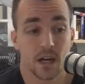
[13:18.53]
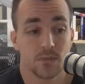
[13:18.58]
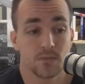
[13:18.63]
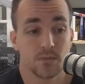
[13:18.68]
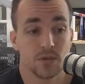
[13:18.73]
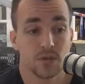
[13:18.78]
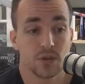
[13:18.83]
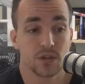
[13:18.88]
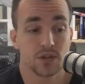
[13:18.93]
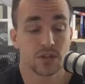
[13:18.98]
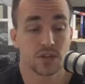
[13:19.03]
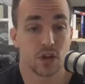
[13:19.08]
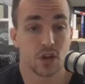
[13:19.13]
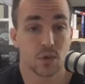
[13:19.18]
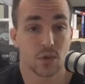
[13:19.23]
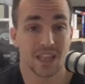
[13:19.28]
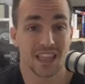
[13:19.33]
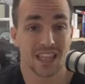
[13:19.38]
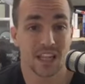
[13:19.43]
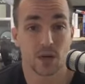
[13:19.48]
You can
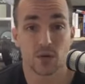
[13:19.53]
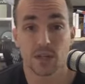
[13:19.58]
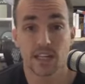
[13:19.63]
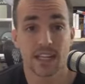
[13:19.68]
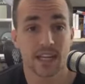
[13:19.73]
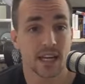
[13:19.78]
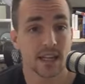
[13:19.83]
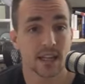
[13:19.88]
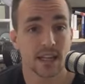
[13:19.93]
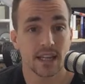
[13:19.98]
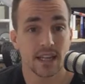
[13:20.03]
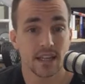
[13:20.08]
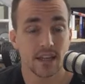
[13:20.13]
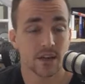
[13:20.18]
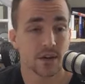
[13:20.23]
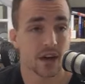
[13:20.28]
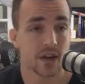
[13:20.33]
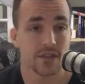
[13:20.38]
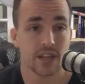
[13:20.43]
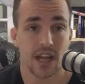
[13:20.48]
start with literally nothing. You
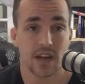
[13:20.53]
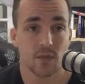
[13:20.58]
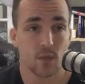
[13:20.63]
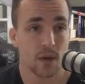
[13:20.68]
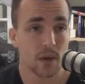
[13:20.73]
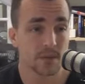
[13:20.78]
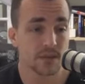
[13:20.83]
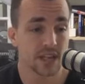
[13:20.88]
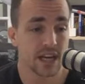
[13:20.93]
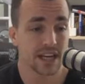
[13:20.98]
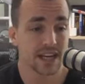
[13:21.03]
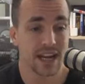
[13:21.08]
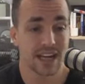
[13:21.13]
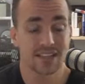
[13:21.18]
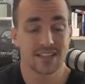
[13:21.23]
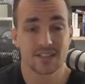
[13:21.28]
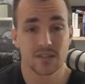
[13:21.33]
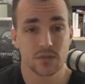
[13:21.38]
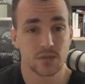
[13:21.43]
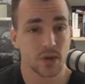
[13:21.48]
don't have to have a website. I
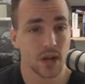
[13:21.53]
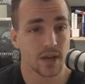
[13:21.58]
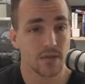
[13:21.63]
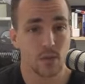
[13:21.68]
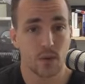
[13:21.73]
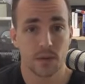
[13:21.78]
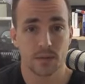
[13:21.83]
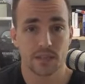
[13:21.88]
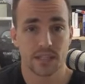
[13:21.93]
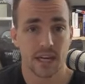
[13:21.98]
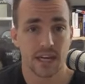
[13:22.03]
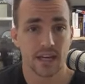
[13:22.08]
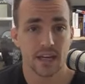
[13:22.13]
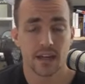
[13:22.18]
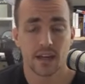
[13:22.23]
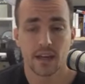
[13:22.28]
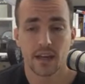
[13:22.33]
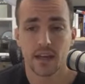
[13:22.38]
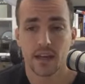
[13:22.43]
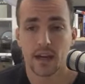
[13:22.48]
still don't have a website.
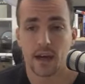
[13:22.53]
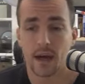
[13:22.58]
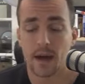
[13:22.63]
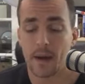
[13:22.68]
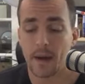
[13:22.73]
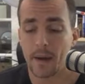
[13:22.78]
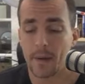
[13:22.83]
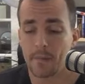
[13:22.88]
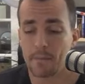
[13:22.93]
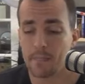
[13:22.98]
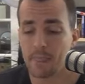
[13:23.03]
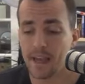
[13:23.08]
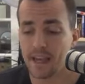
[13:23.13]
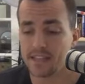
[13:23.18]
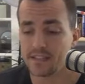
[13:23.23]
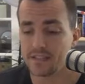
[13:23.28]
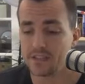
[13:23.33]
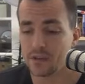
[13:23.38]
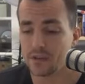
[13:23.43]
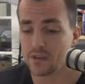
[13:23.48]
I
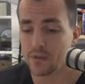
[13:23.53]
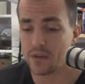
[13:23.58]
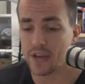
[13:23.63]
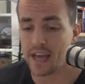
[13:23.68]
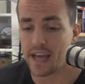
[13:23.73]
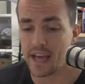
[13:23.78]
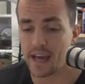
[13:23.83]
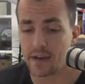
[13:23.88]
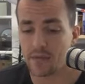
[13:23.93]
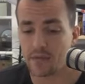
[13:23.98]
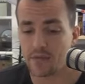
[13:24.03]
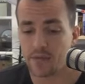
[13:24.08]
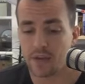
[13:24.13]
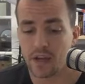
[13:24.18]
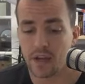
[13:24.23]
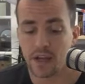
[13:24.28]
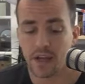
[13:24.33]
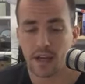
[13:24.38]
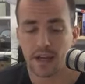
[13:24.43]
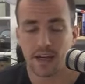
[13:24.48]
still don't have,
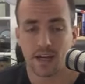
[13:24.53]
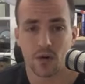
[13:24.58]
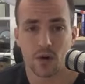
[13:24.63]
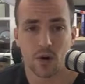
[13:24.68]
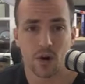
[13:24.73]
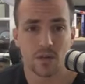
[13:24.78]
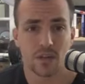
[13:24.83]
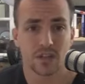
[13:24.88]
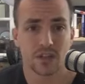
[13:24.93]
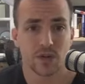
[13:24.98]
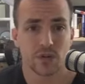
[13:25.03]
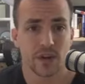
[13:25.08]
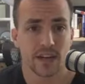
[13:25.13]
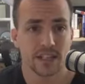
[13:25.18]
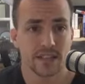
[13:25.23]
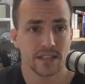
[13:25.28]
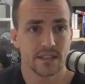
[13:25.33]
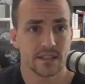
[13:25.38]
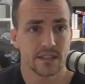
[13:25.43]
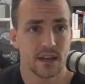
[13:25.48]
all this
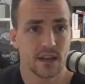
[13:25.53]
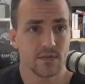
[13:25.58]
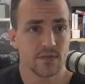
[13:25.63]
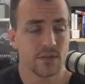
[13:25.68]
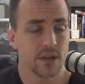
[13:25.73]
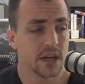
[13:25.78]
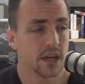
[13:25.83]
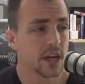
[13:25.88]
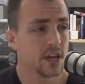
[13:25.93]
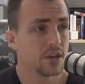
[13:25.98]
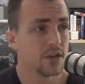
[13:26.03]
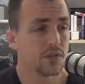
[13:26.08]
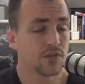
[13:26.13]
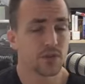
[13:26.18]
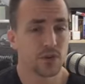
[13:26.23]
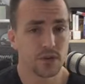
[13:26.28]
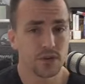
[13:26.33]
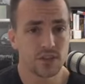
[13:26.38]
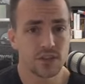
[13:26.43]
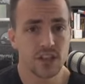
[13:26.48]
crazy stuff. The
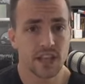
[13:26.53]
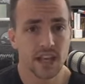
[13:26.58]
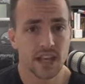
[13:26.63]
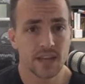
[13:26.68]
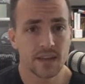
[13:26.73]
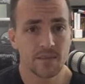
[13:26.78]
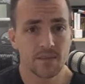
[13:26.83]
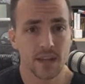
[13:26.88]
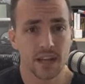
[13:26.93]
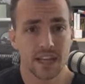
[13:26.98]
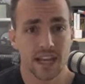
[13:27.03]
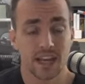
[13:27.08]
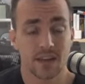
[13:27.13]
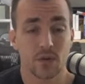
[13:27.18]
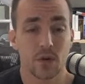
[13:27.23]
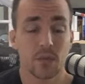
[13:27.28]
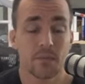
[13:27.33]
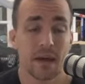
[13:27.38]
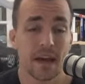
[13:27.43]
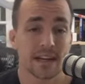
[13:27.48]
first thing, again,
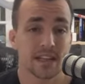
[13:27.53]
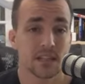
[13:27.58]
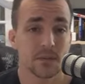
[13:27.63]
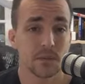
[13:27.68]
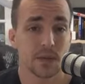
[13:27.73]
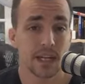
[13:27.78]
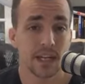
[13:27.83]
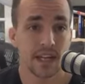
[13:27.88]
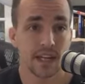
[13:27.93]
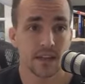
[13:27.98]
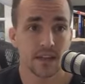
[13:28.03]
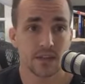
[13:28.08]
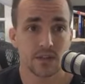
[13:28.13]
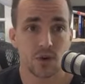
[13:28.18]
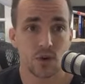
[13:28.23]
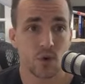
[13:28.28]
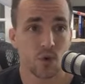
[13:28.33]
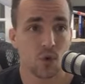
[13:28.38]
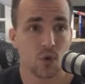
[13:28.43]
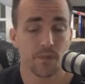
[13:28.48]
going back to the beginning of this
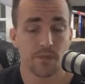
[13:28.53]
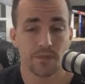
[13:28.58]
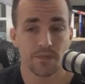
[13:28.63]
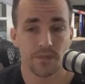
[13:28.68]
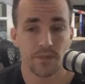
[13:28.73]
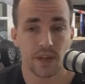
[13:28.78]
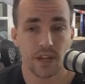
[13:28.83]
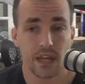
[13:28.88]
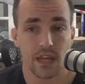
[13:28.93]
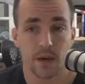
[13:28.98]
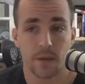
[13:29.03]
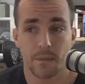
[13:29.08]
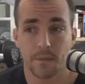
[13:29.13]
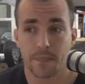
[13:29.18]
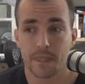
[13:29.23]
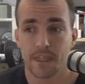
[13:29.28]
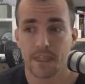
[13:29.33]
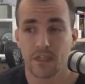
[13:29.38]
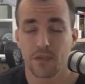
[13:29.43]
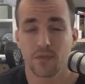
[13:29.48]
whole video,
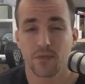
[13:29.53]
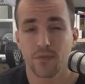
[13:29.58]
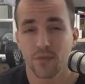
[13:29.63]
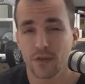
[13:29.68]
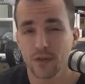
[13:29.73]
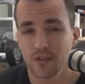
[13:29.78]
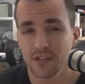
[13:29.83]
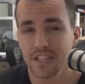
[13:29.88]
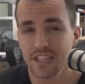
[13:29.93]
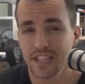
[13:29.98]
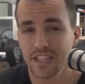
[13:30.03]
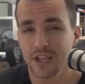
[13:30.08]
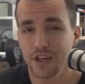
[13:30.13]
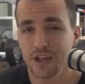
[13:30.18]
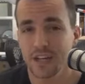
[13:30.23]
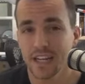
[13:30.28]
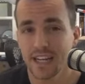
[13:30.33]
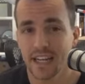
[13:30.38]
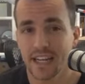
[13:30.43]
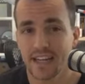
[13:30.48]
the first thing that you're
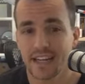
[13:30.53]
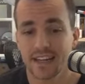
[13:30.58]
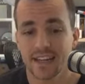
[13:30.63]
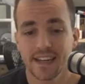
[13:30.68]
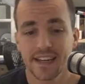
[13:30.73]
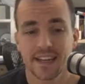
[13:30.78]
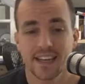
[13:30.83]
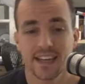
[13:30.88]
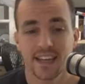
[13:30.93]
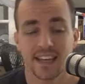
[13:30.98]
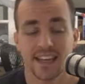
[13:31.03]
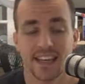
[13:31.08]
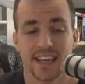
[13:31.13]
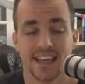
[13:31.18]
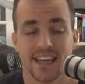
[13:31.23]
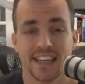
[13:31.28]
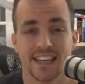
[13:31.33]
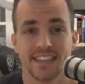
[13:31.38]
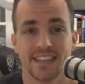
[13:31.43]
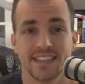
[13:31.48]
going to need
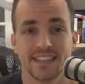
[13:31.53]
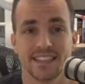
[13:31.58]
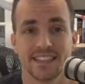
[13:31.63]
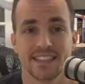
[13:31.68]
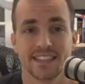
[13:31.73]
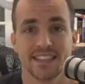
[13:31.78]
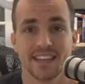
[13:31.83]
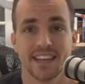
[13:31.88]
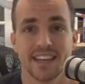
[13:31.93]
is